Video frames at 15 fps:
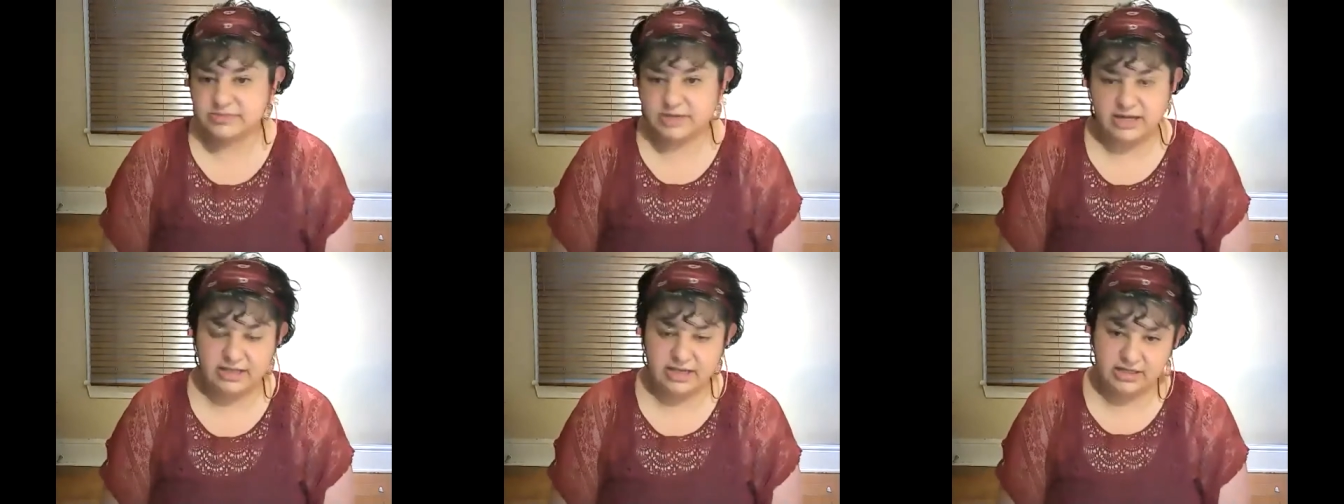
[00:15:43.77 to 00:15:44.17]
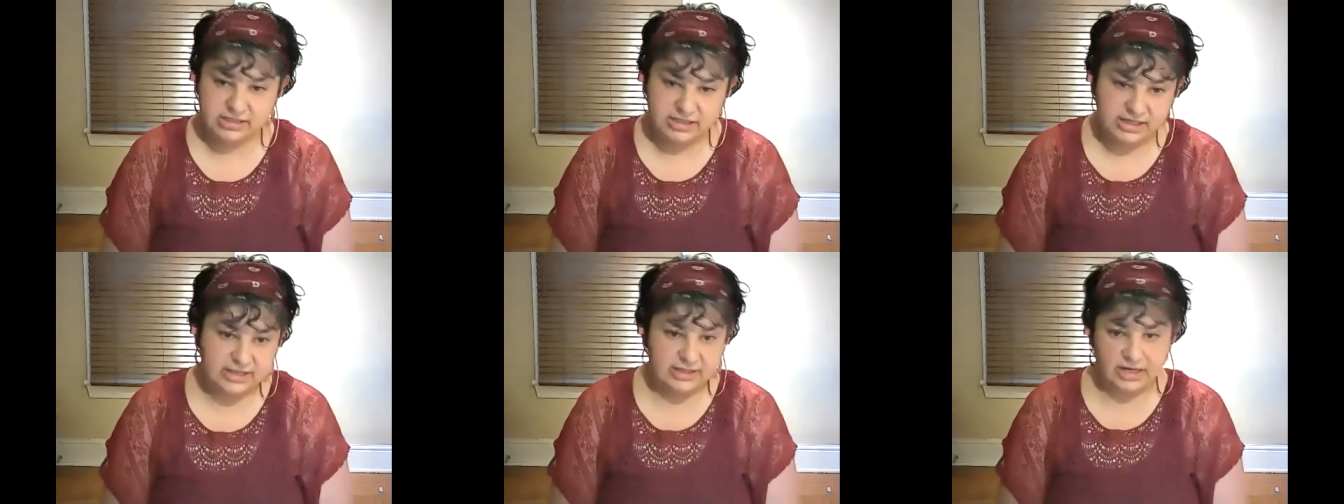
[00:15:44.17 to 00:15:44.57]
right, that
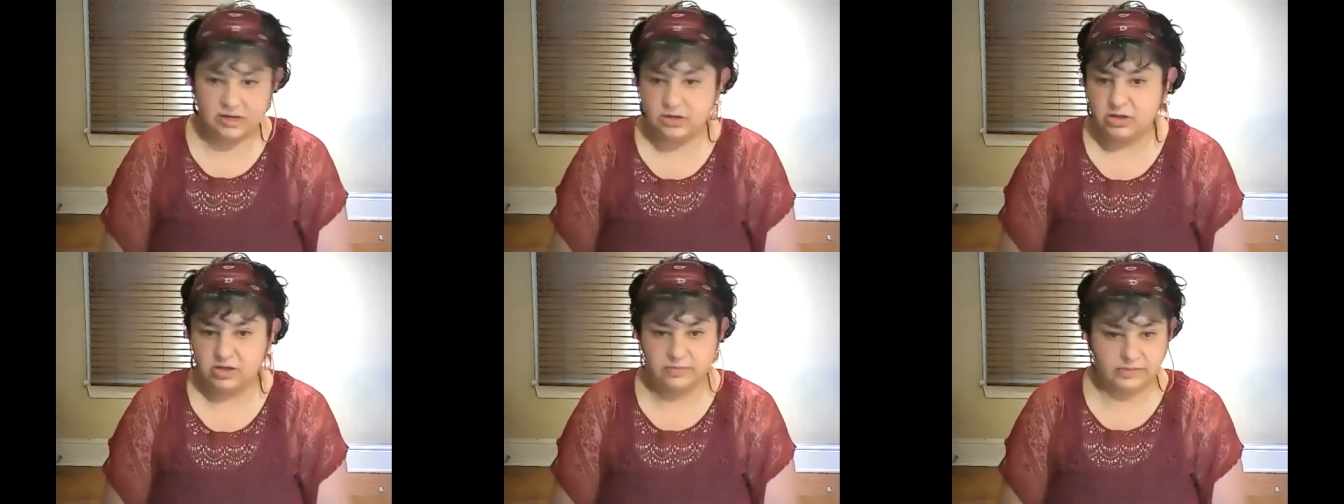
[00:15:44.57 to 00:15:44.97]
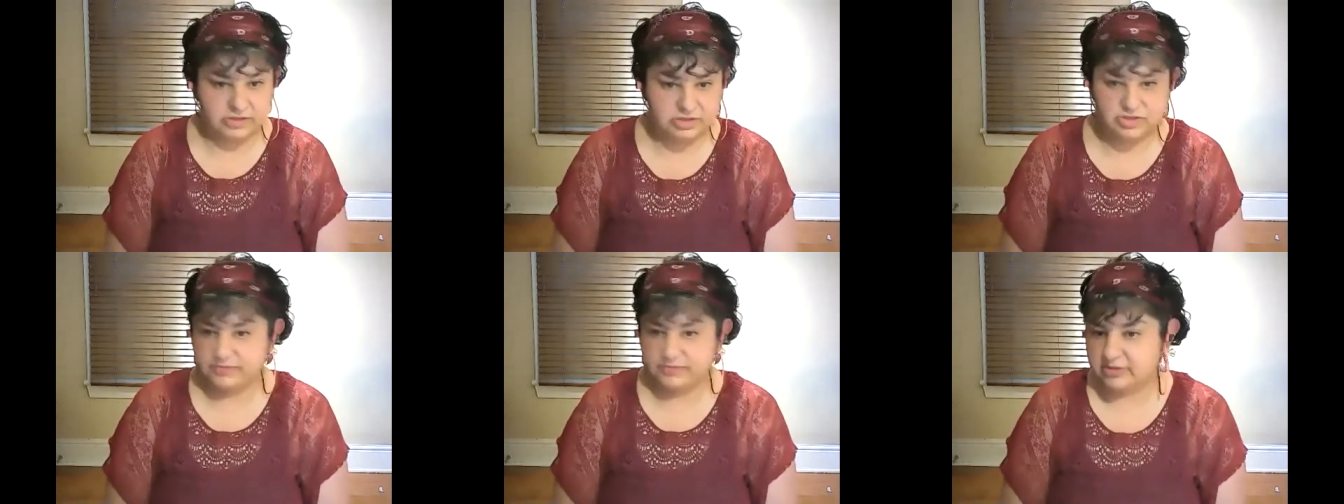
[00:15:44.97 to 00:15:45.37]
kill a whole
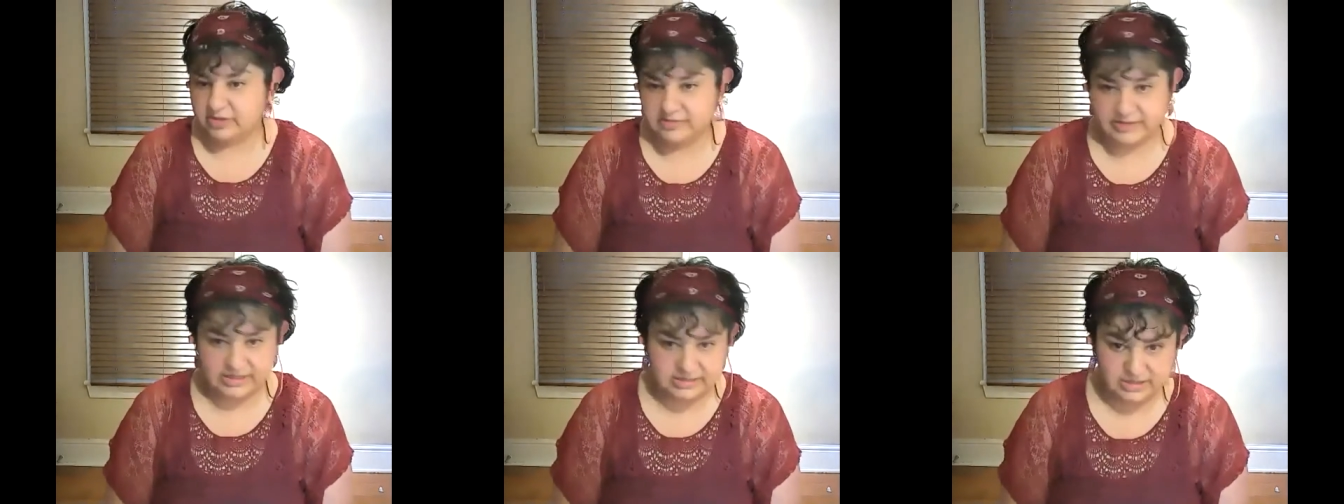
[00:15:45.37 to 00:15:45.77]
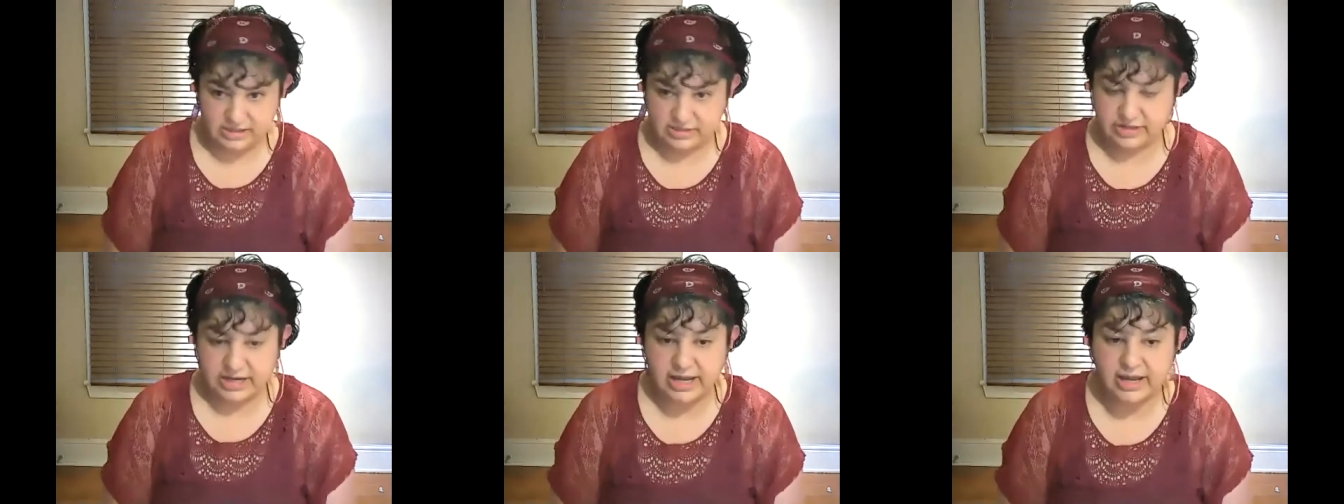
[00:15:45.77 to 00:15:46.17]
bunch of other
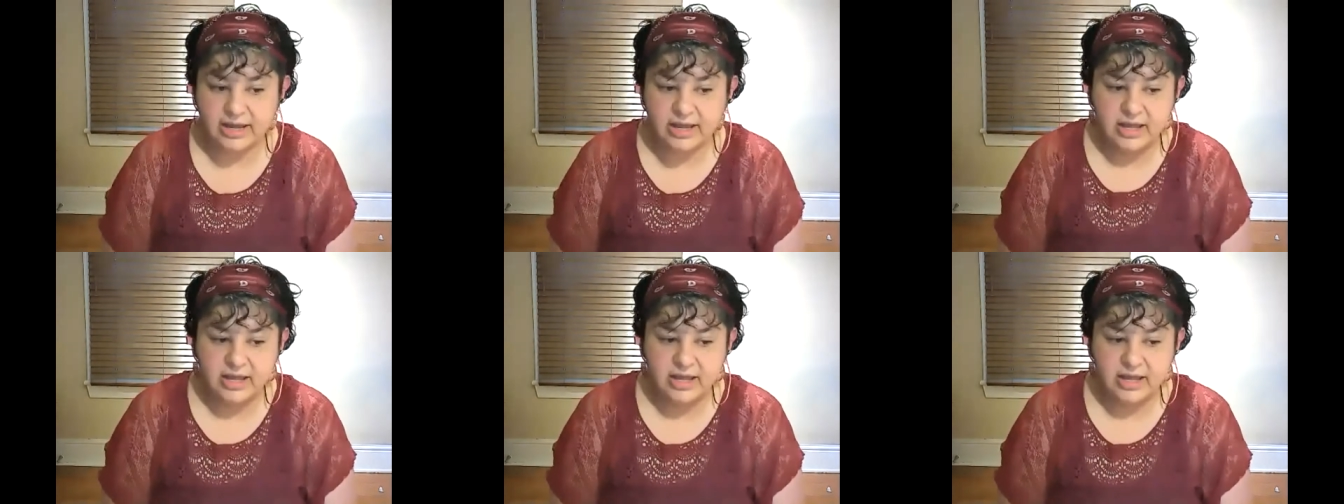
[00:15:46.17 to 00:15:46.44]
bacteria.